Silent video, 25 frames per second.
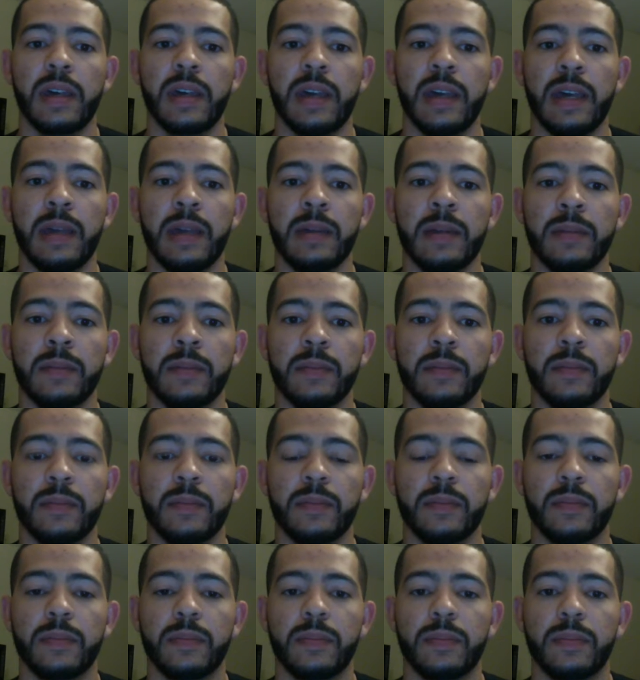and
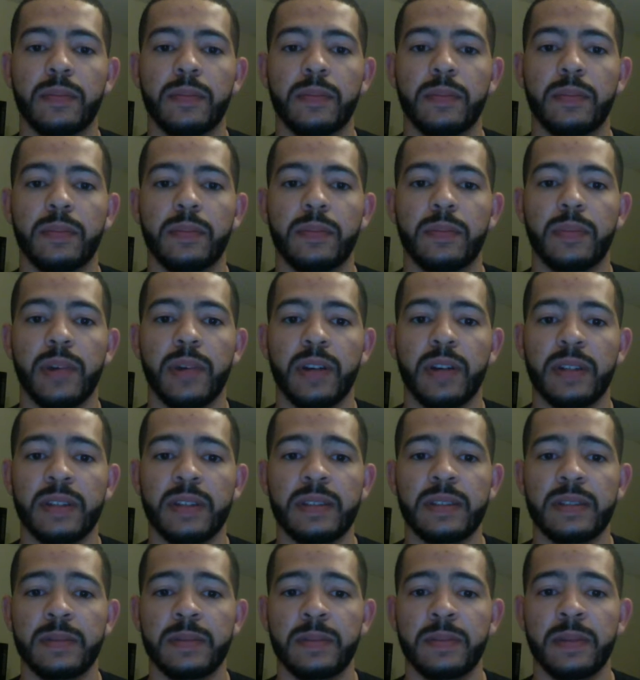
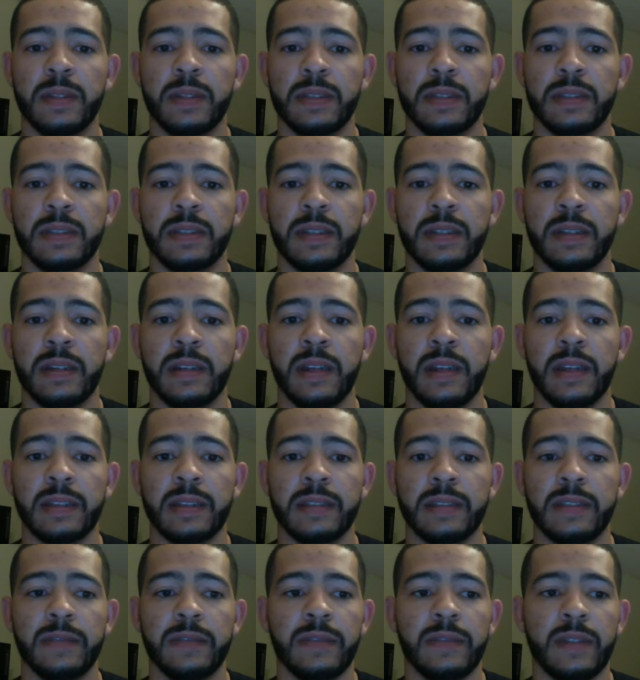participates in an
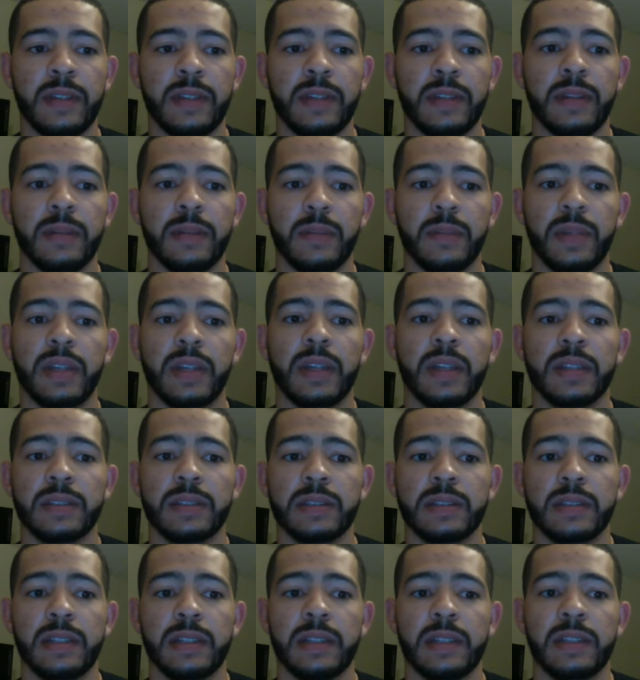activity
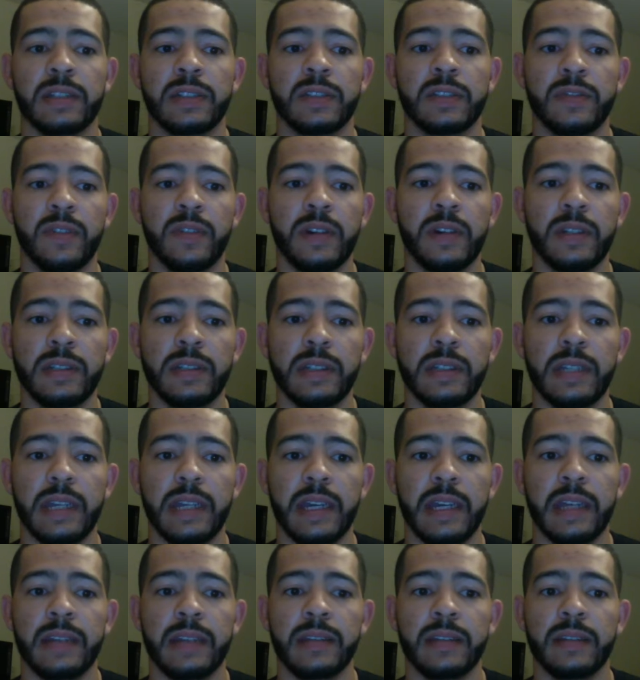because it is fun
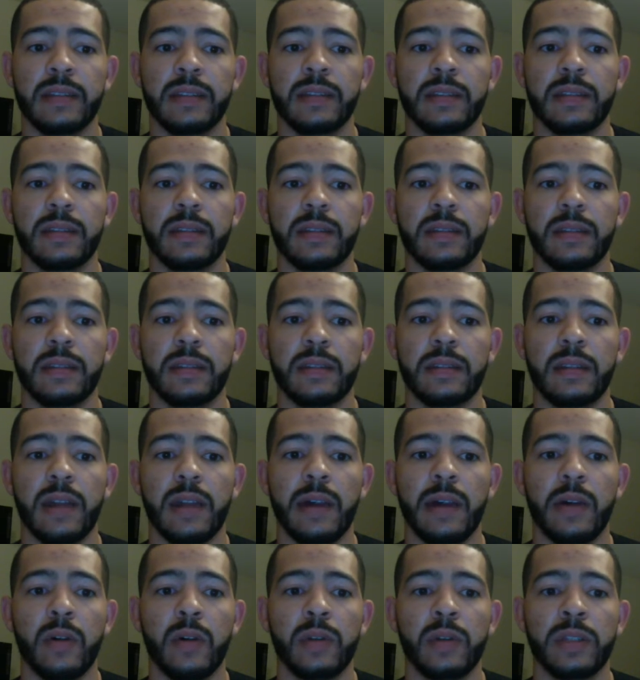and
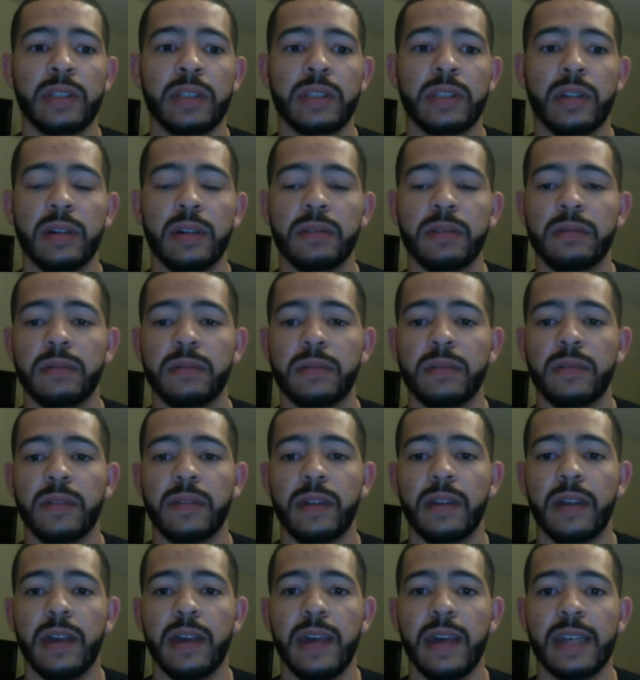not only done
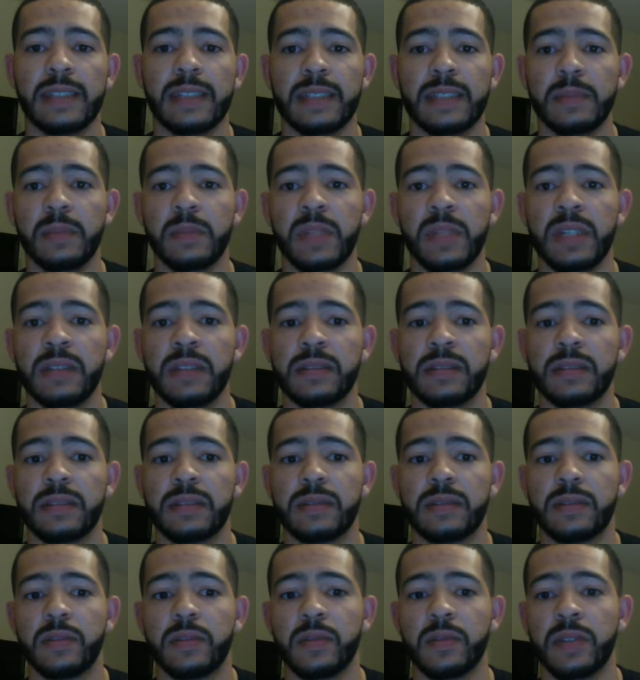as a
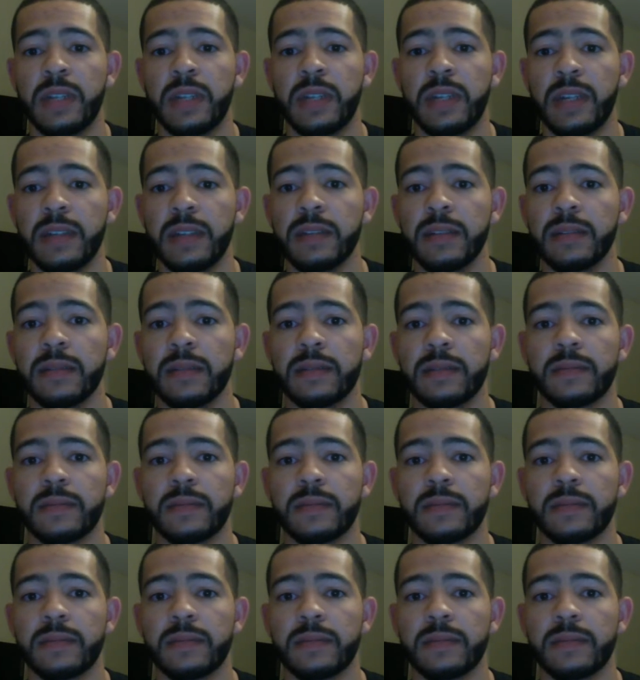means to an end.